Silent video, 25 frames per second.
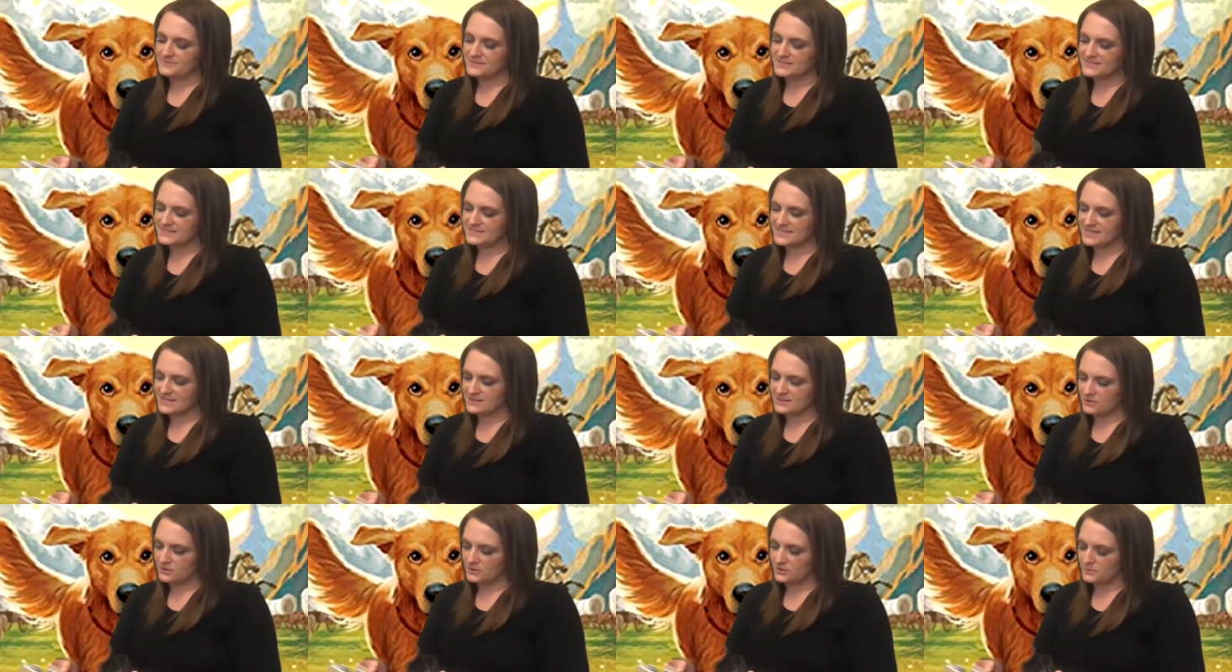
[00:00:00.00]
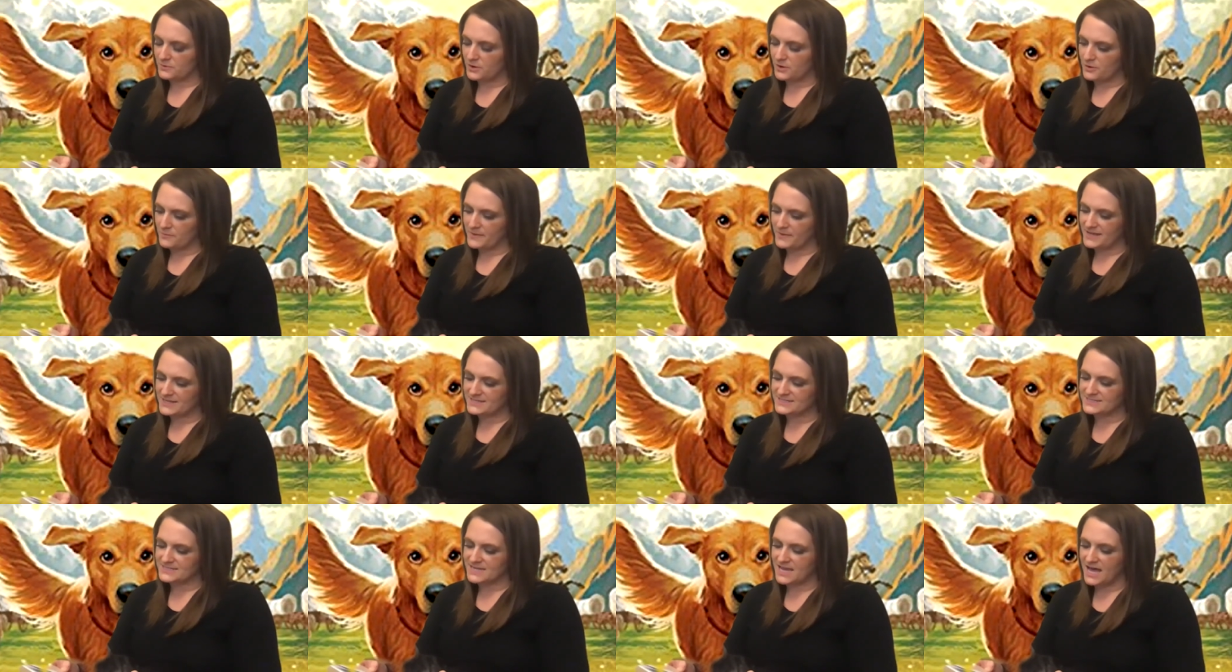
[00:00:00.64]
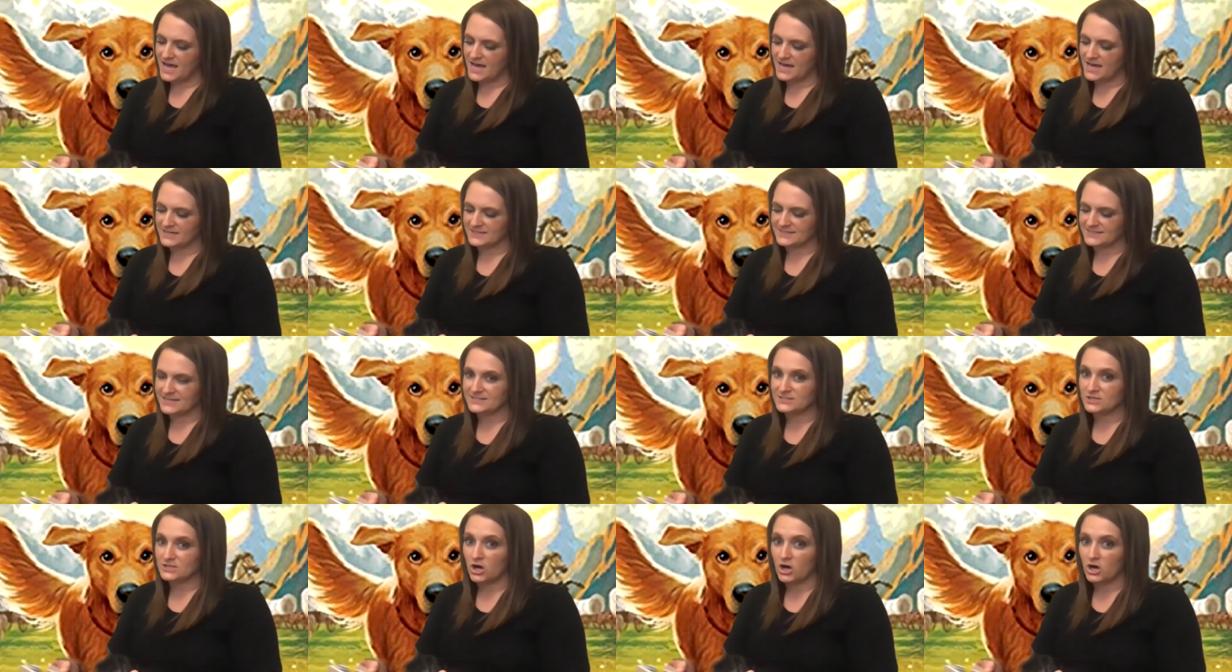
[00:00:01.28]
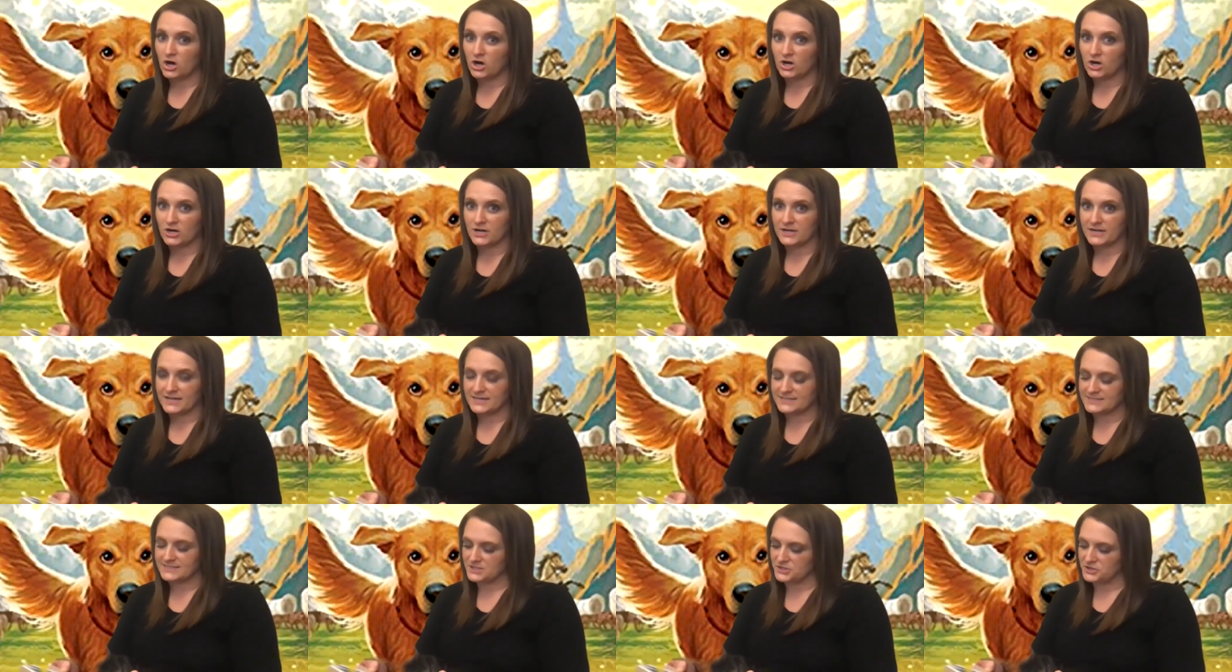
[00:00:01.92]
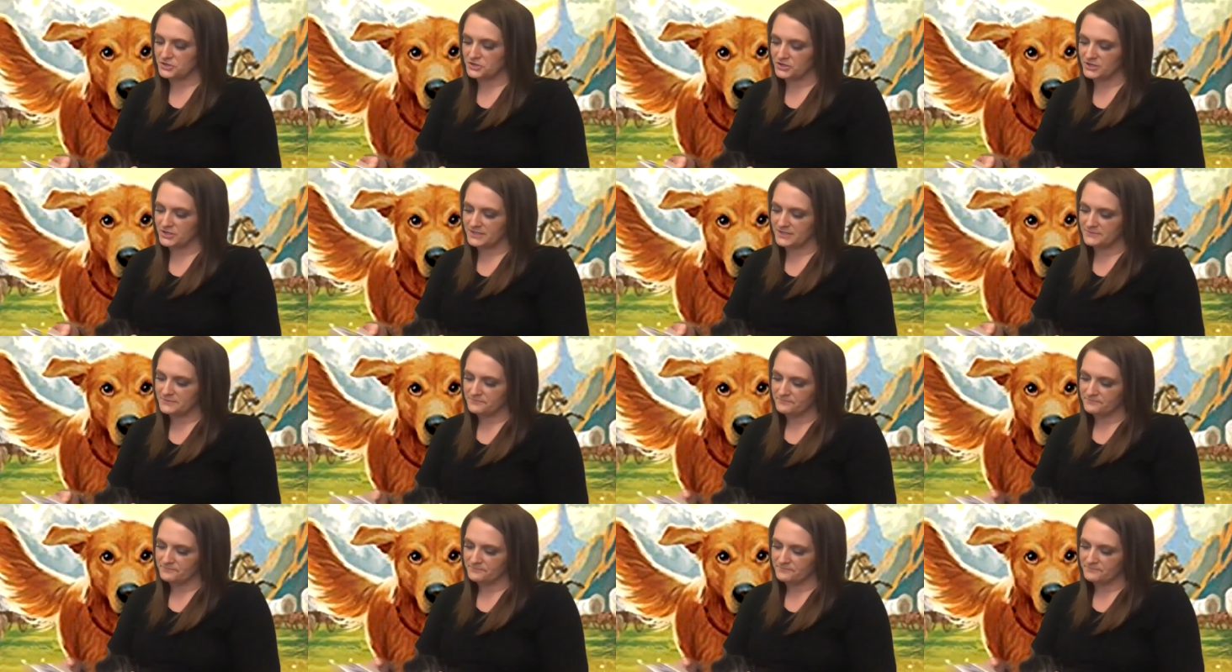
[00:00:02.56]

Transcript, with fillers: his teeth on the rope and tugged as hard as he could.